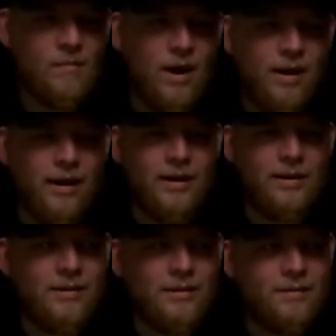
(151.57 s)
I
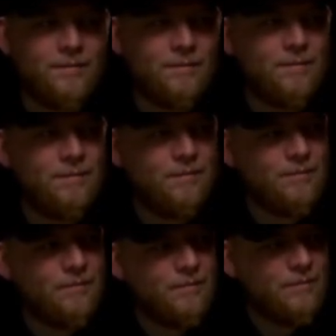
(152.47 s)
guess.
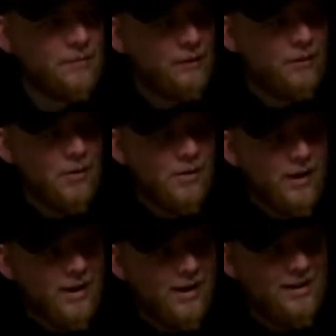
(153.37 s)
If you're into
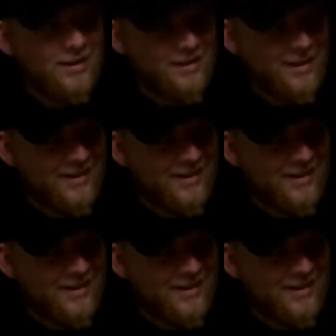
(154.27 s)
that kind of thing.